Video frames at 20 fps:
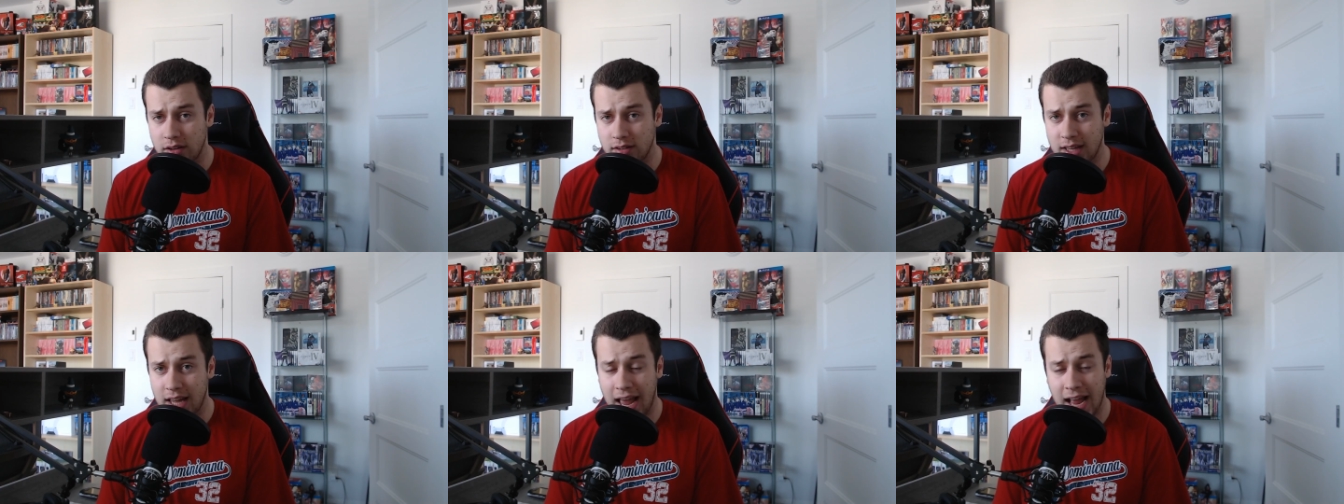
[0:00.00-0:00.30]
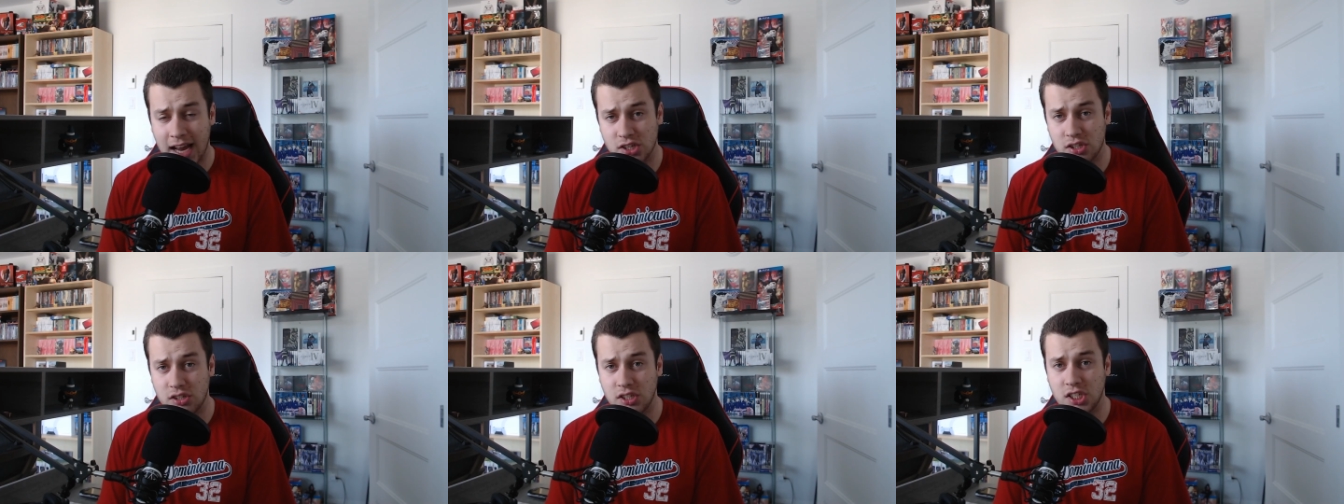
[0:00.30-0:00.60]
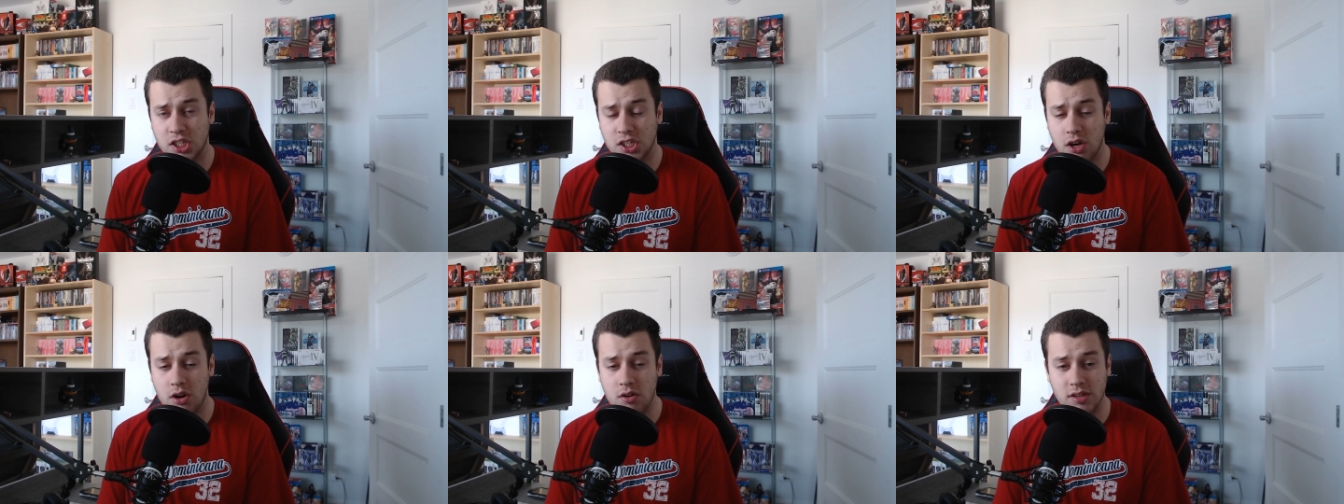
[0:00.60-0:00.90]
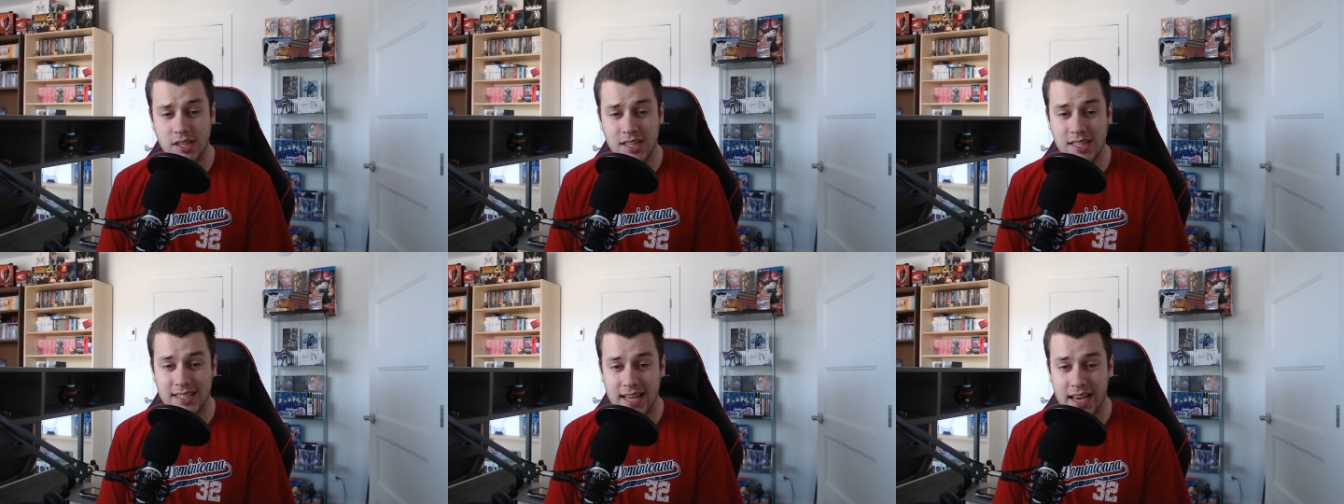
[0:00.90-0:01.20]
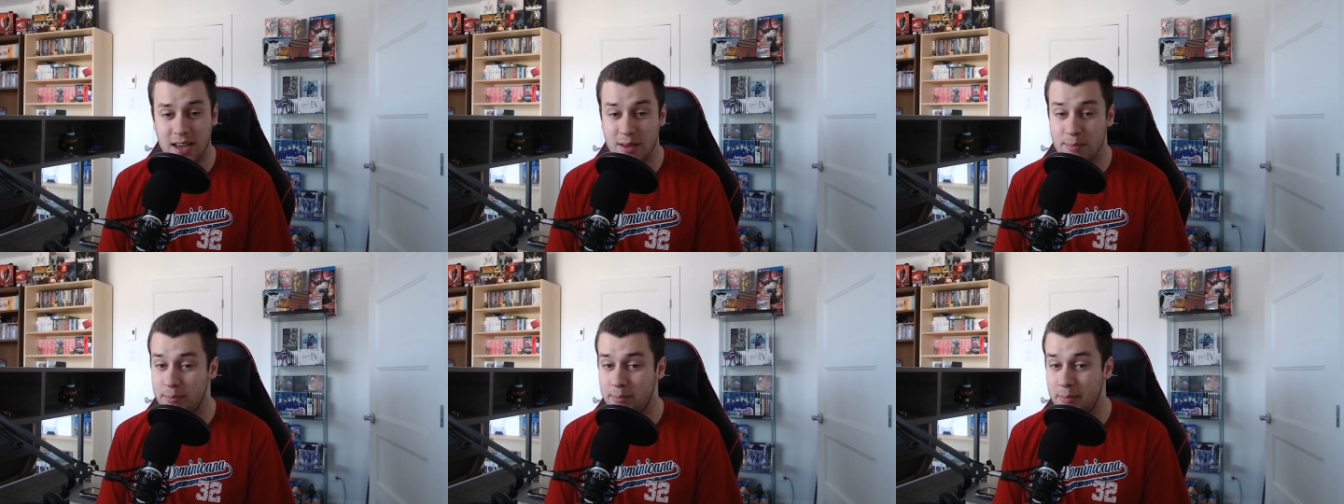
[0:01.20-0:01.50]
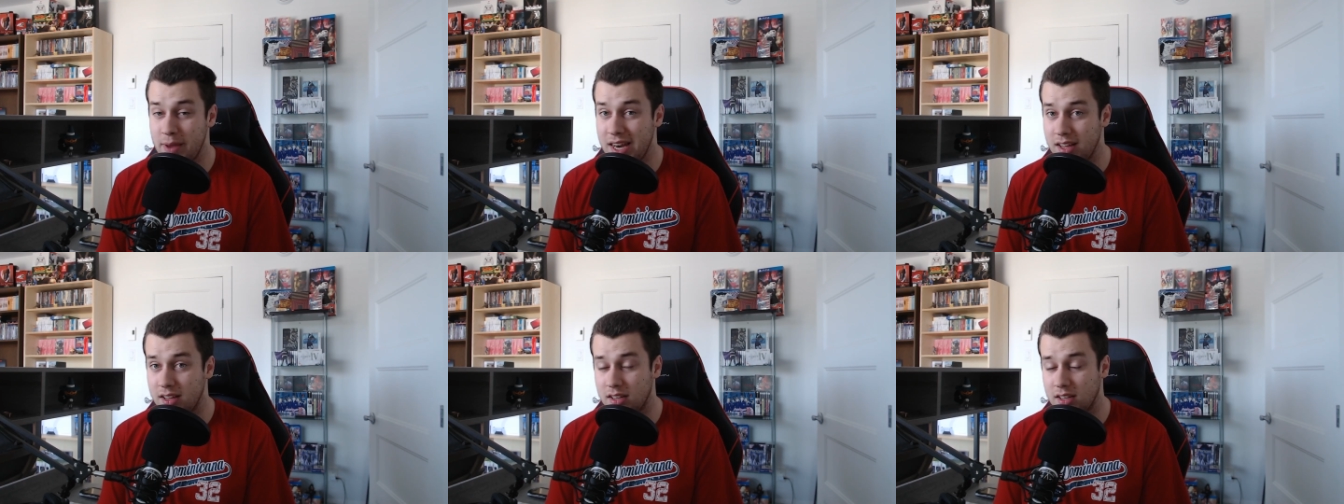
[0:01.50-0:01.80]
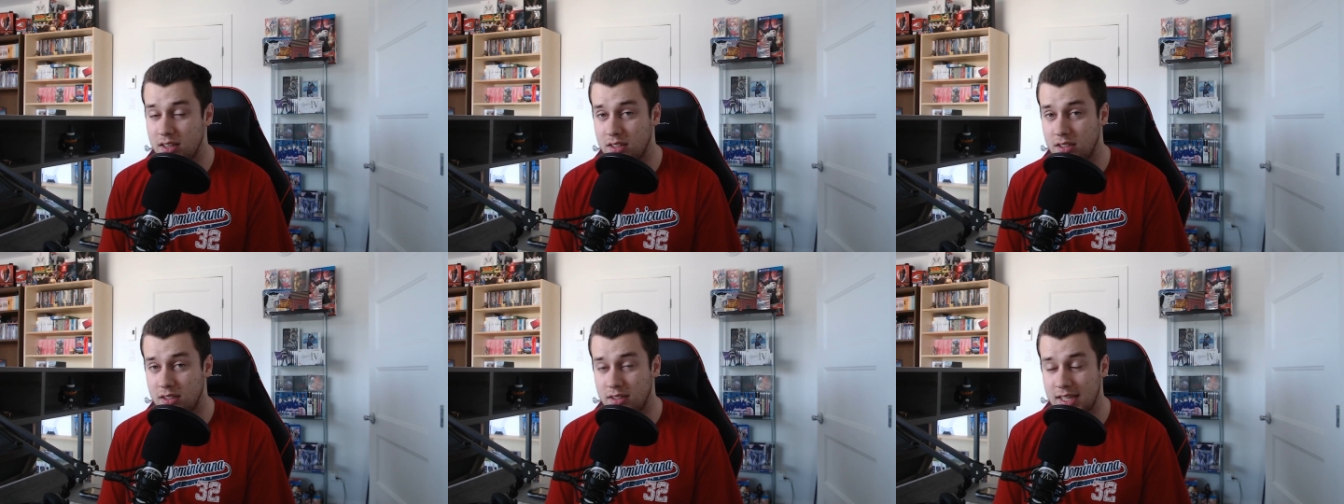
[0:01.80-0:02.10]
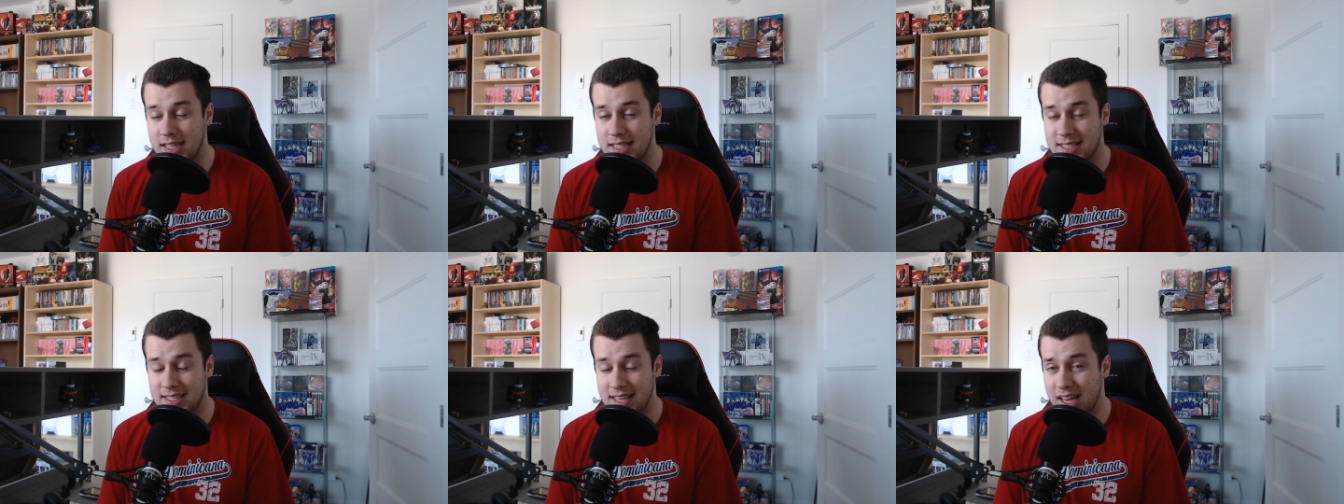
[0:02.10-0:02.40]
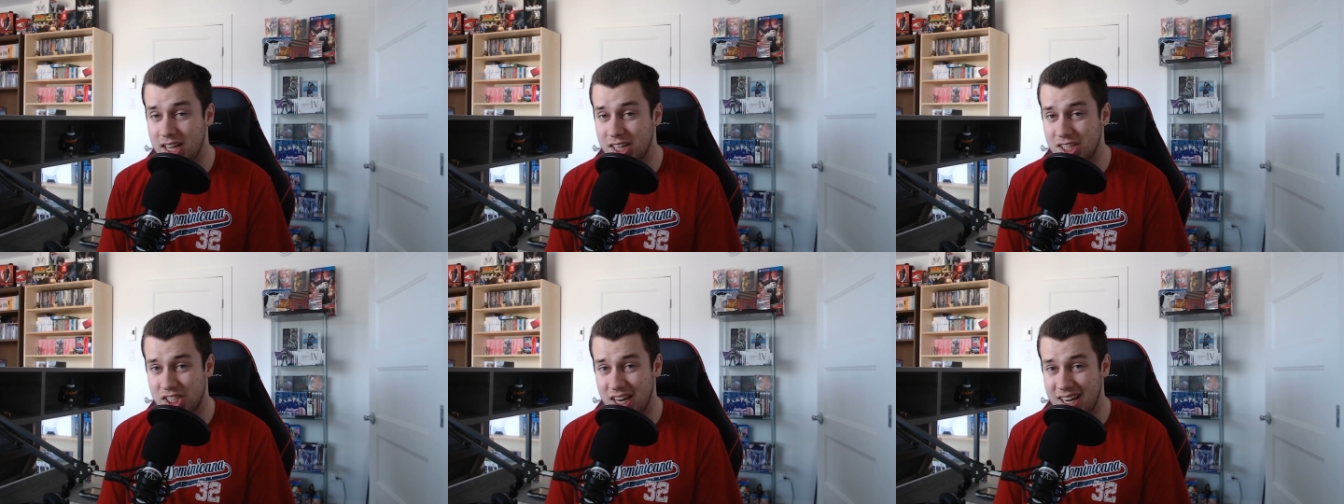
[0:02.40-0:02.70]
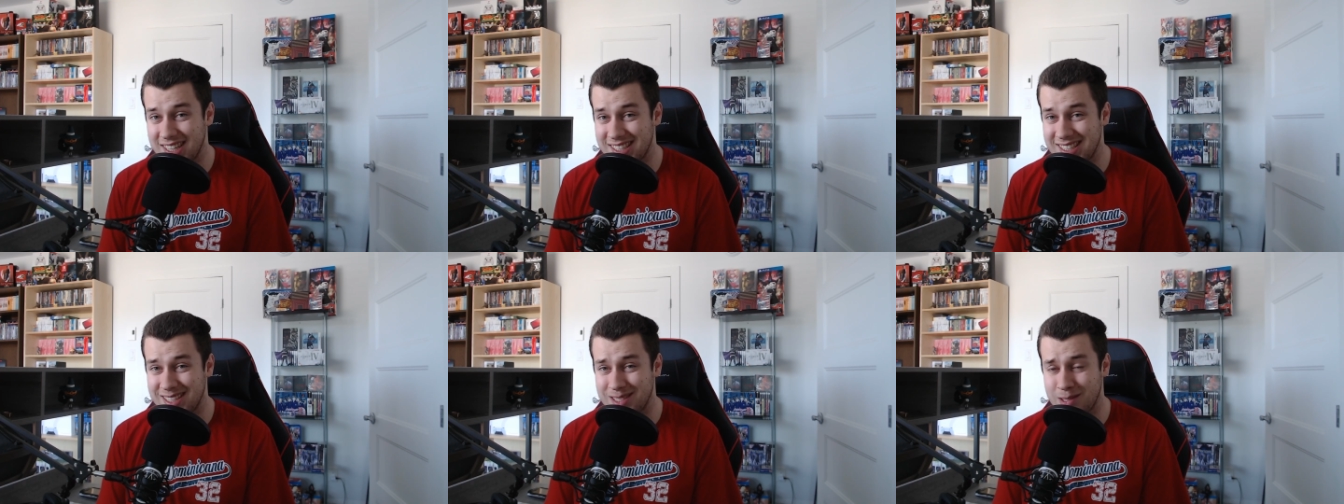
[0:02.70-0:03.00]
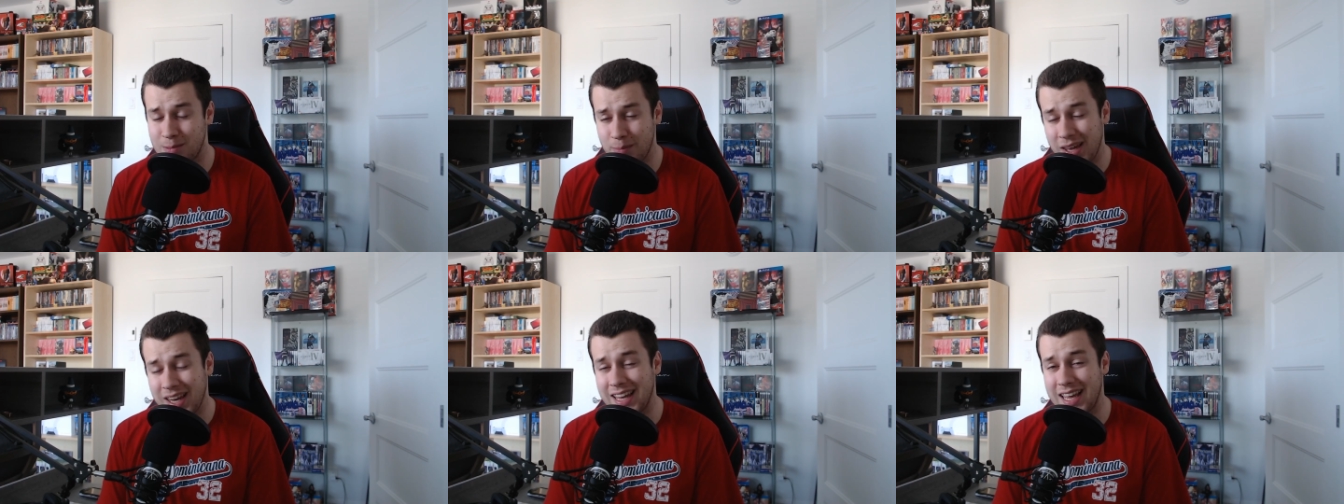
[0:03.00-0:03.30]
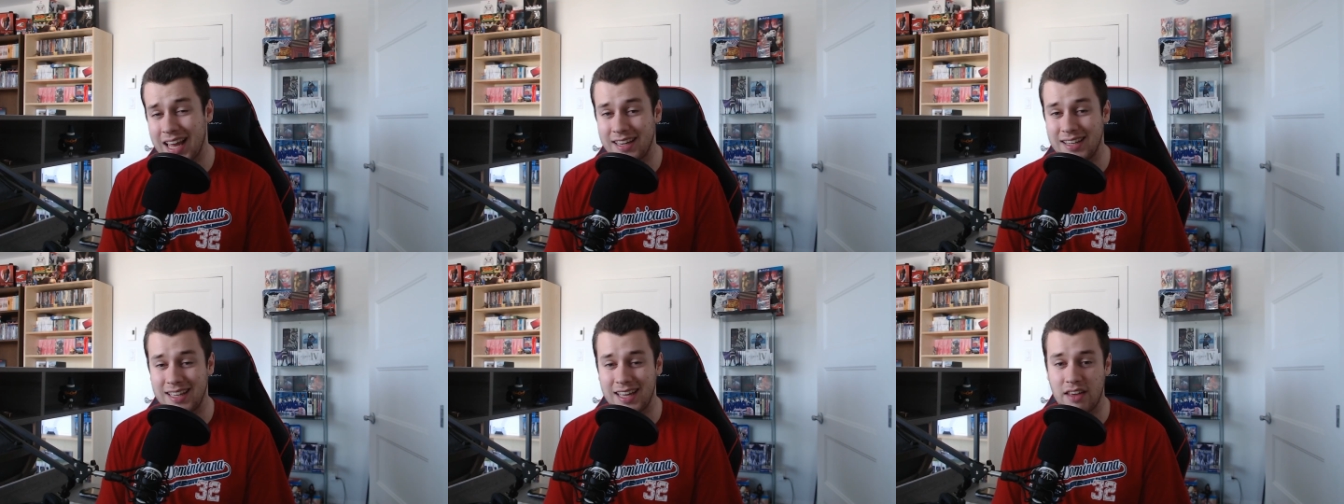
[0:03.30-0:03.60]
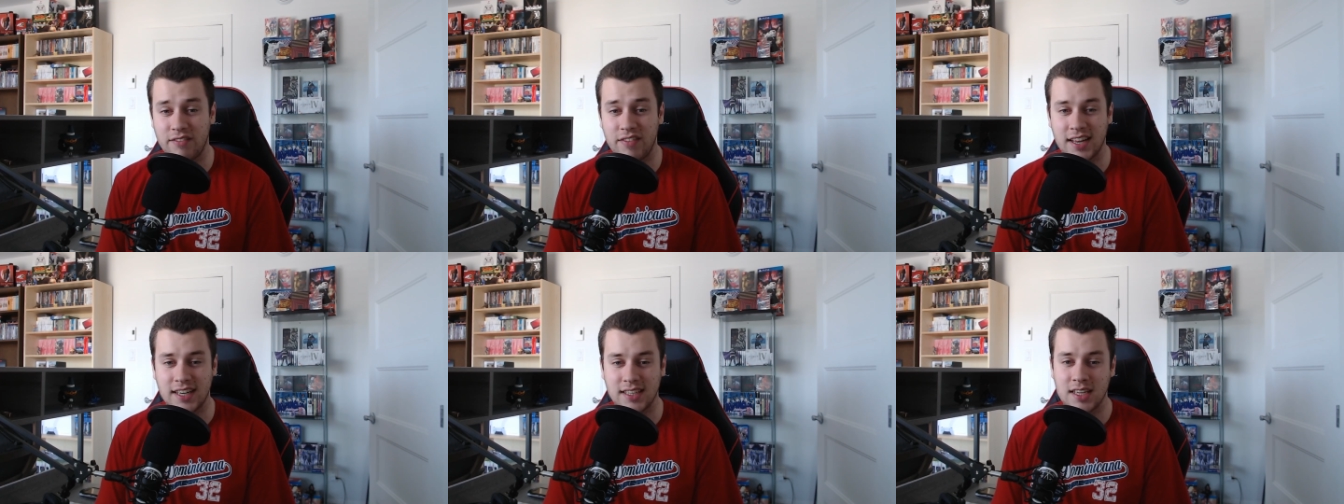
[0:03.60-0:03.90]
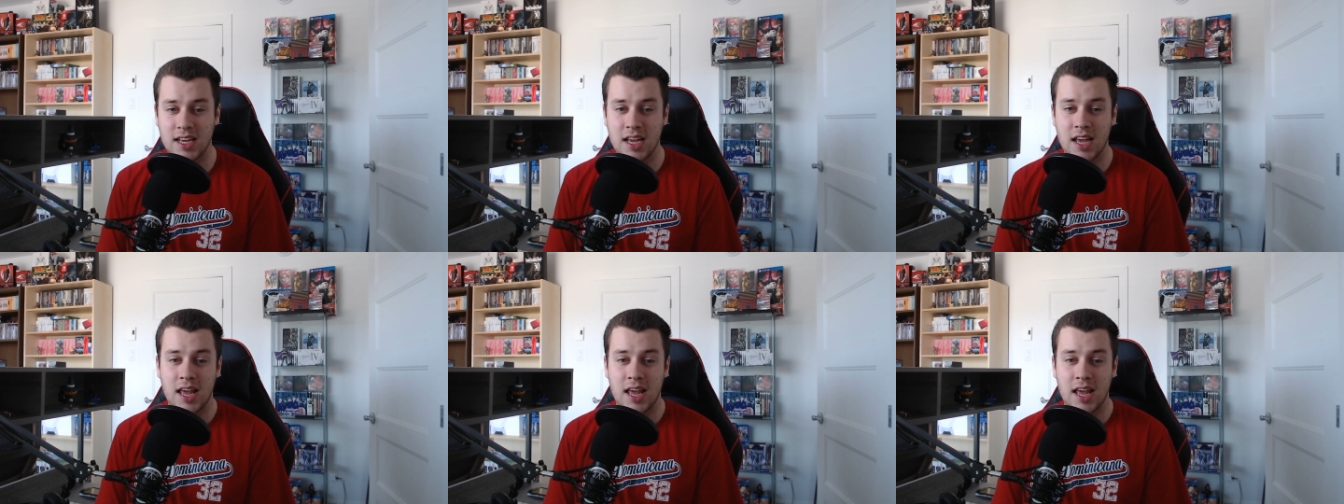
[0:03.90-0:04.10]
They actually showed the Sega Mini, the Sega Genesis Mini at the event.